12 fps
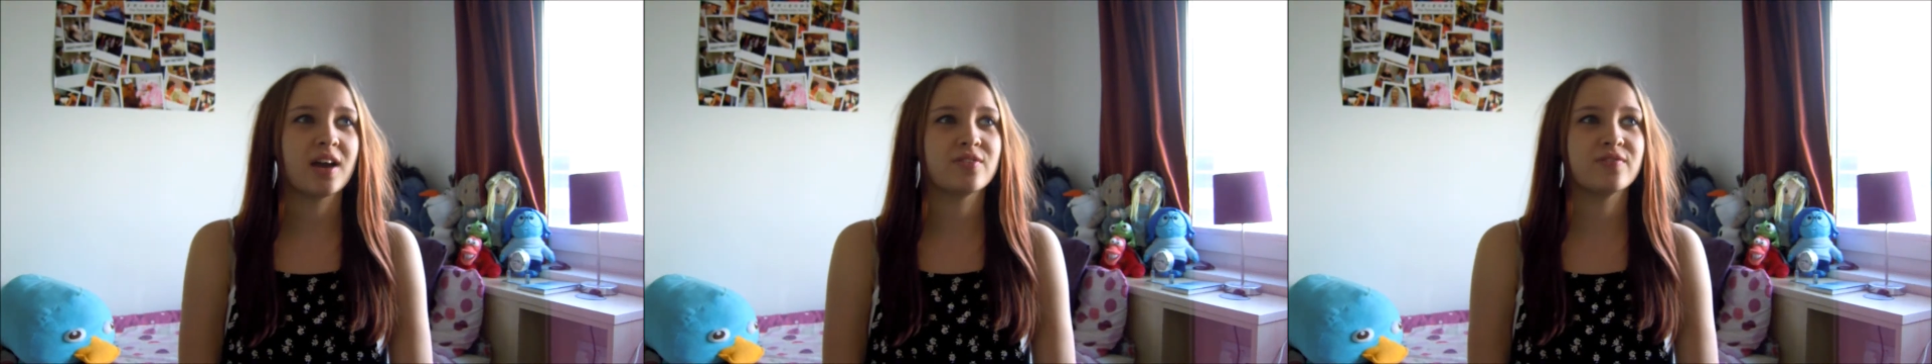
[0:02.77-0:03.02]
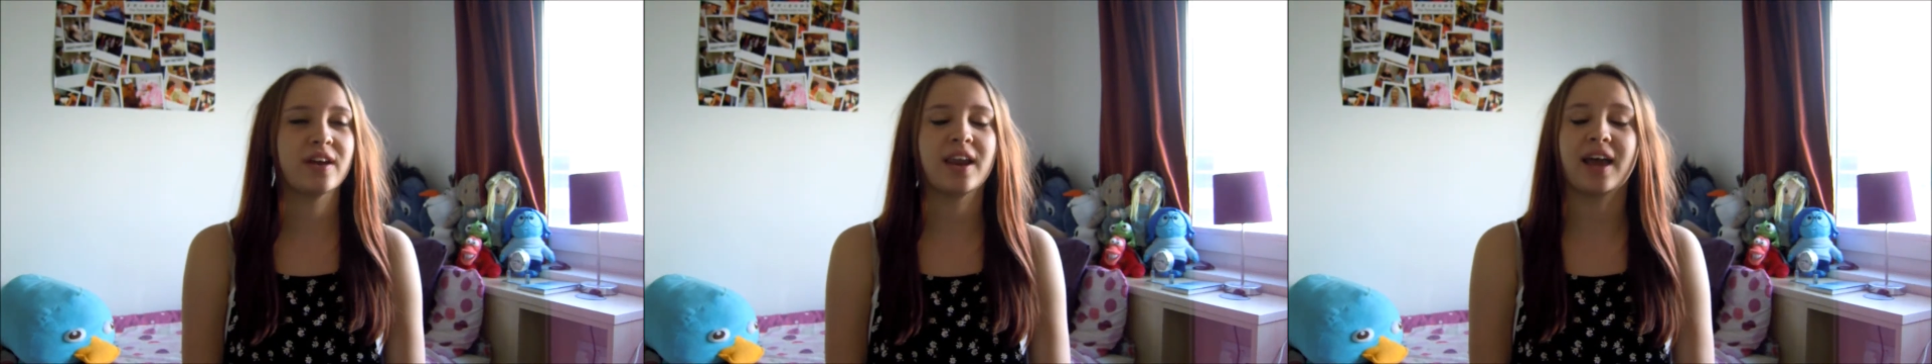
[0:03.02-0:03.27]
I
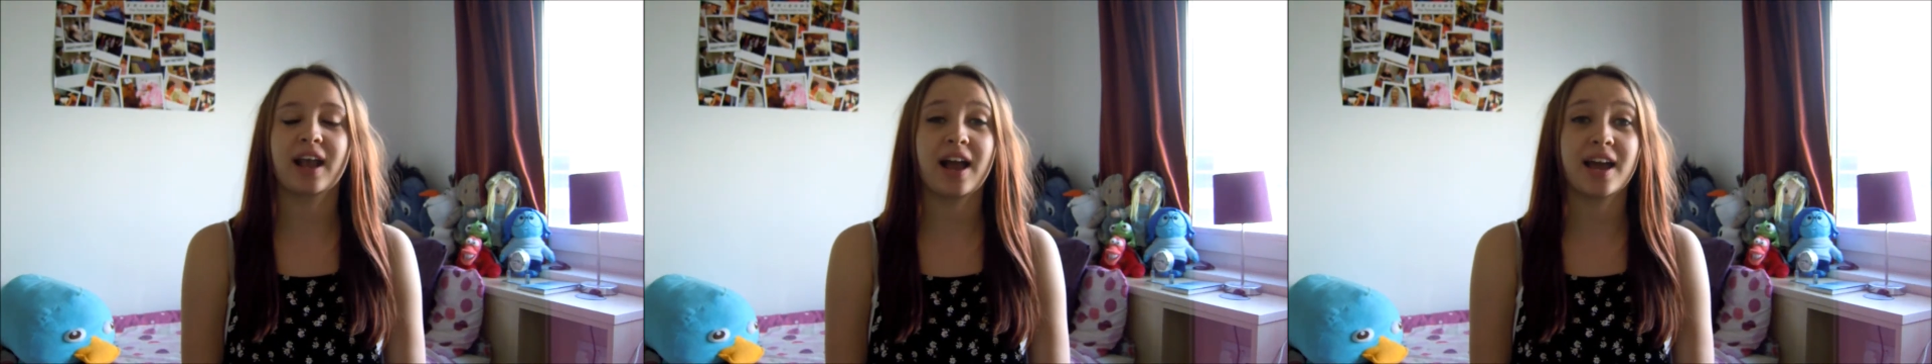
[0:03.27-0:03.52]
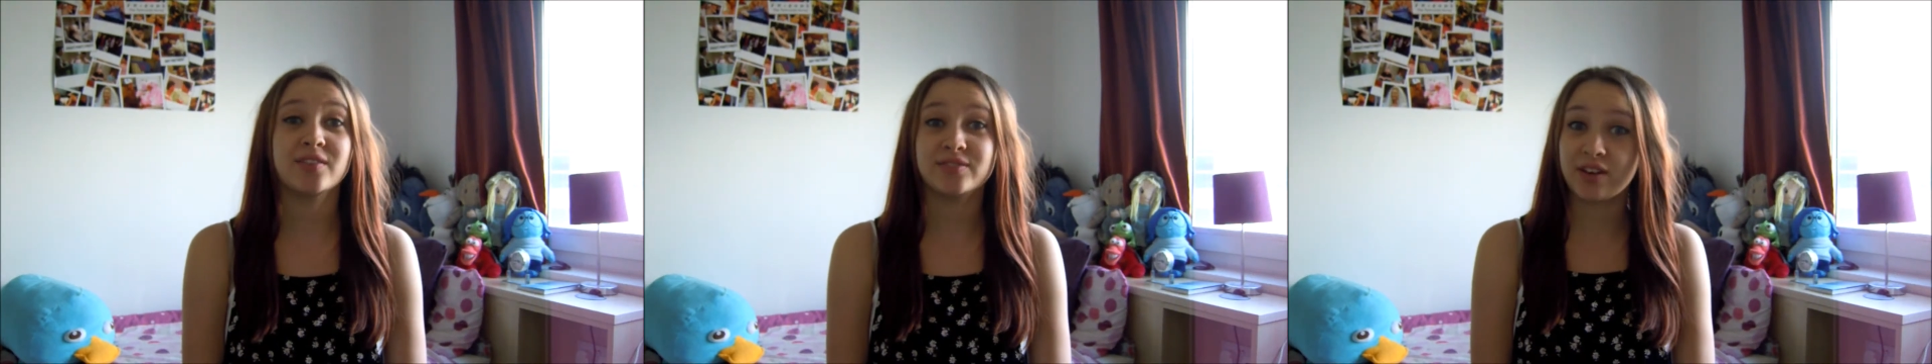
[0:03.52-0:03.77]
feel like
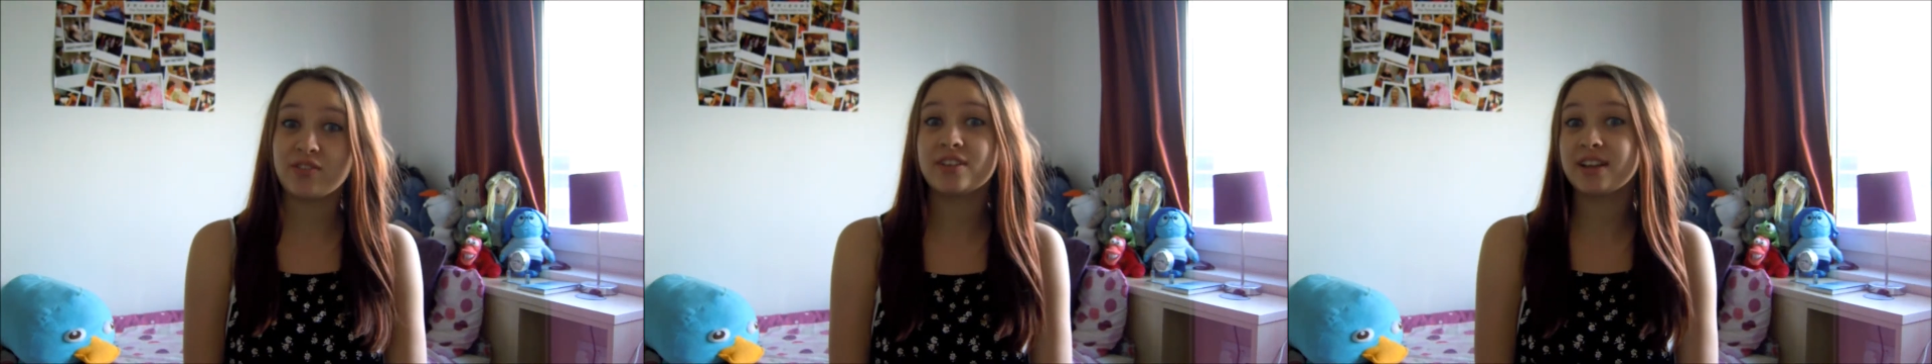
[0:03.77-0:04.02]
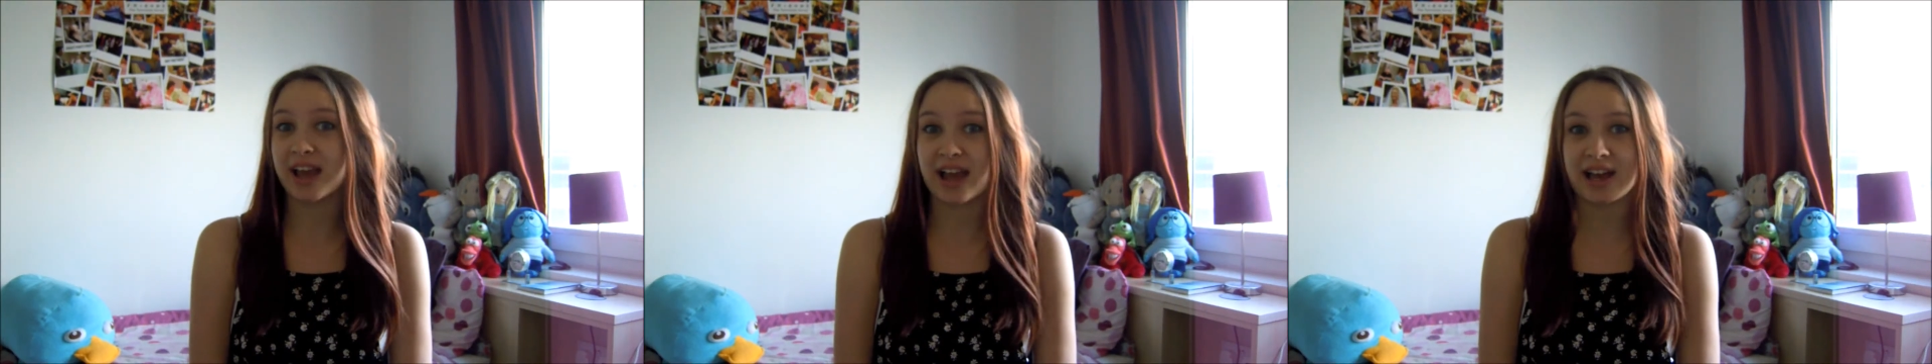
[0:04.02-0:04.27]
I've
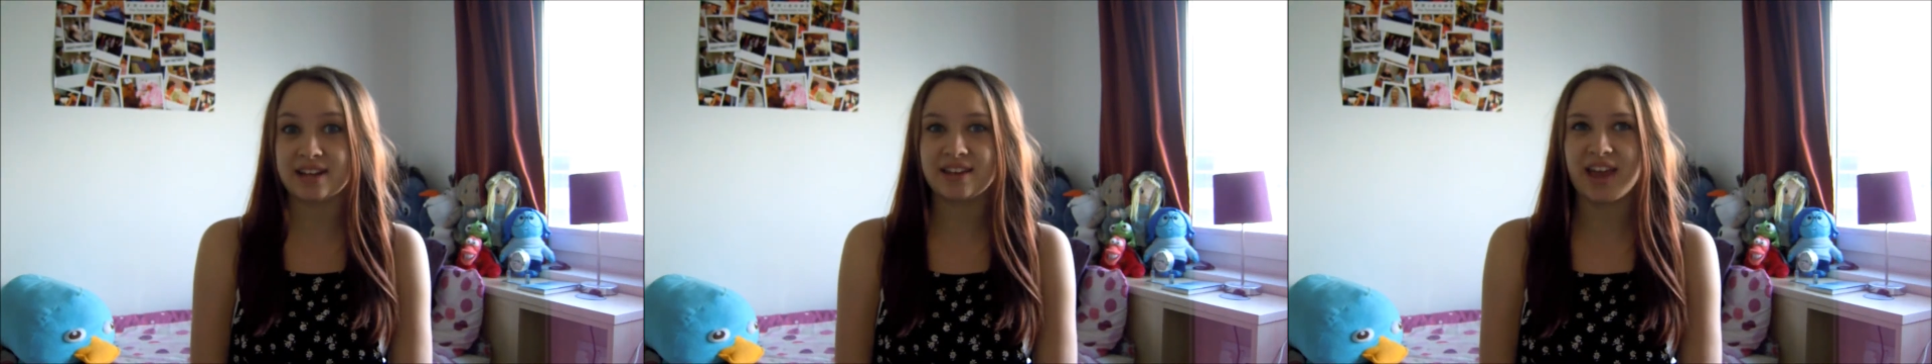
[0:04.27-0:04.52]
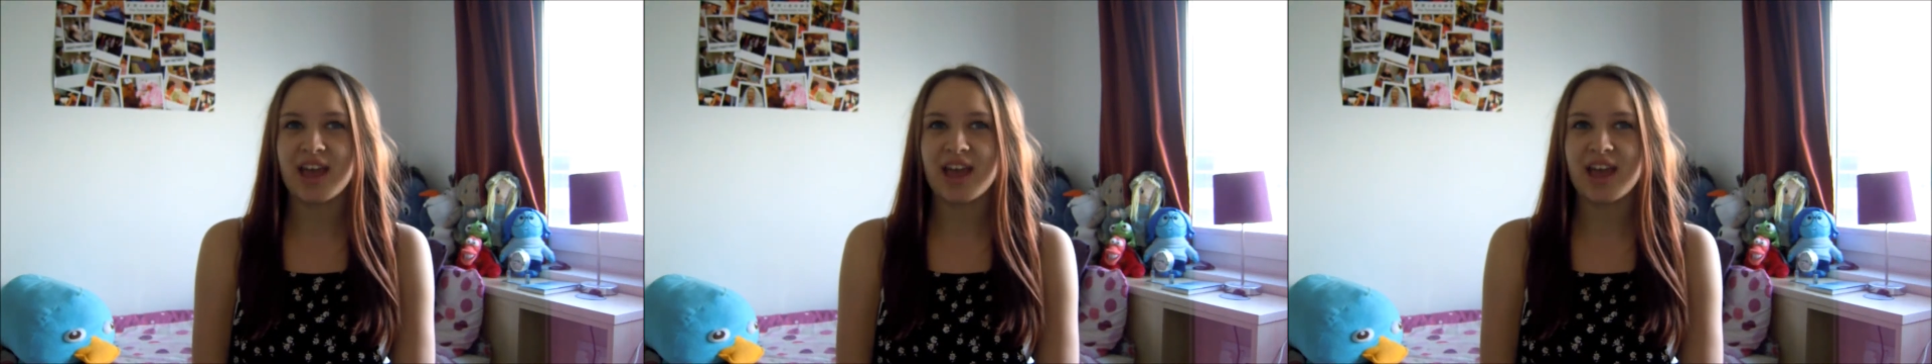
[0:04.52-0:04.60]
definitely had